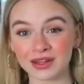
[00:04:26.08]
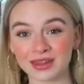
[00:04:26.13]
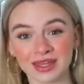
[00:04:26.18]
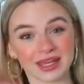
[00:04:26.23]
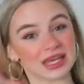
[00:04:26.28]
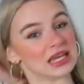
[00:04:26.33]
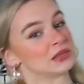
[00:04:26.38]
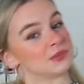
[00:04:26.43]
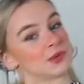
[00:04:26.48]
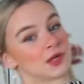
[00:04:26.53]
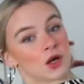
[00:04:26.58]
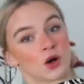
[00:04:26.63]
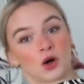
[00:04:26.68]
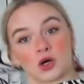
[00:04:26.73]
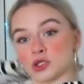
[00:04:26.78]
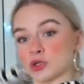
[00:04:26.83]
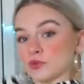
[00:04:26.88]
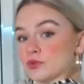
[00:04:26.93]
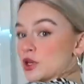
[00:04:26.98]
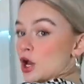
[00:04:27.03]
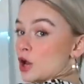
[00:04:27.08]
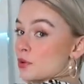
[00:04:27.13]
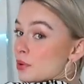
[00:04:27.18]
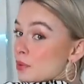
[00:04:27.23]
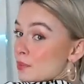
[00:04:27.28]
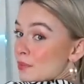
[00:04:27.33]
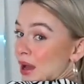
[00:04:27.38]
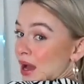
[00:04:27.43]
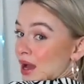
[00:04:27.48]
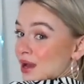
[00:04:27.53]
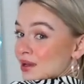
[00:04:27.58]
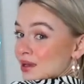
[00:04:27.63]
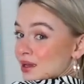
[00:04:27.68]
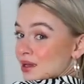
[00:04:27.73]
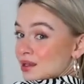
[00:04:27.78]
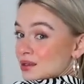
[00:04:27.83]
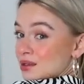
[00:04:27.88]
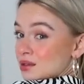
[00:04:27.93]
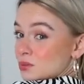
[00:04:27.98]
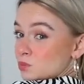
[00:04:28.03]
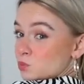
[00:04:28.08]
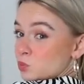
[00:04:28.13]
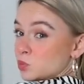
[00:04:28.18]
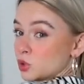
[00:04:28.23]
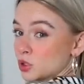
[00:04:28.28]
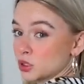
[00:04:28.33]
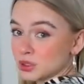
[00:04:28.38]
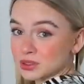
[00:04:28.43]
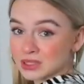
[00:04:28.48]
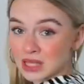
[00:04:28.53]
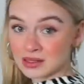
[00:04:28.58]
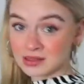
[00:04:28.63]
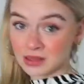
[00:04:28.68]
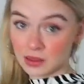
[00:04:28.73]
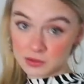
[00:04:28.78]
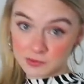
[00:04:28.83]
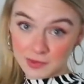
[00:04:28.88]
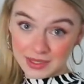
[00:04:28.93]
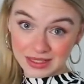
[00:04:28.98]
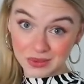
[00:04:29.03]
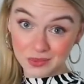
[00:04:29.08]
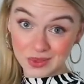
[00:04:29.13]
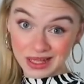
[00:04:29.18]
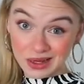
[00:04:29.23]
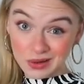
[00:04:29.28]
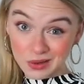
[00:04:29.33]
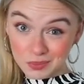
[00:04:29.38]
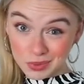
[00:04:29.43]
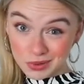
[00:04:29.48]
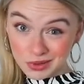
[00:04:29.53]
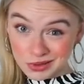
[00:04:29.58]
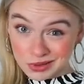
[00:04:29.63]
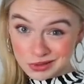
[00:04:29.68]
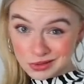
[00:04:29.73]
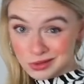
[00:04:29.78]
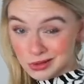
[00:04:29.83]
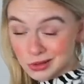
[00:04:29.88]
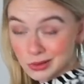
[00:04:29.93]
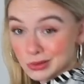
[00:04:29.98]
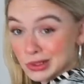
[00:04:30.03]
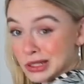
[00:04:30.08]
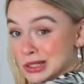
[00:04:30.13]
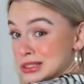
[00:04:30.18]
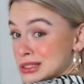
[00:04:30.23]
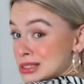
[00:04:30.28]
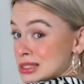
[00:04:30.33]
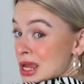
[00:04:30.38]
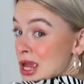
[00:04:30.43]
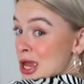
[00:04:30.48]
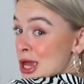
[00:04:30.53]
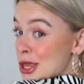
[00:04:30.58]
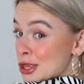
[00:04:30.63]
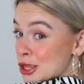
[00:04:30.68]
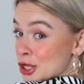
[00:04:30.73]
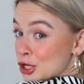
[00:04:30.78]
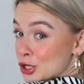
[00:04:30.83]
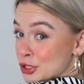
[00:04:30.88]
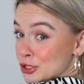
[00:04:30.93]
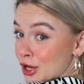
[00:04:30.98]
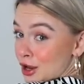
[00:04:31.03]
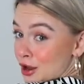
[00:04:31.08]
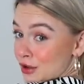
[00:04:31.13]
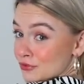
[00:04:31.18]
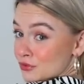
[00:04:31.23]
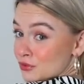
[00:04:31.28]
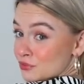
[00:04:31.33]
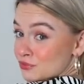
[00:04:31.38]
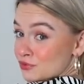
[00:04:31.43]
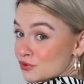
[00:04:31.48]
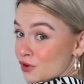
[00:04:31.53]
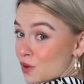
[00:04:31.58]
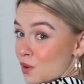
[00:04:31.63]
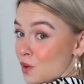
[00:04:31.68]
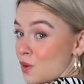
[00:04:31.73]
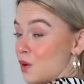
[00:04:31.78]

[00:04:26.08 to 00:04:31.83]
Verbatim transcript: thing is because of the open back, it would look 10 times better without a bra, so that's the look that I've gone for.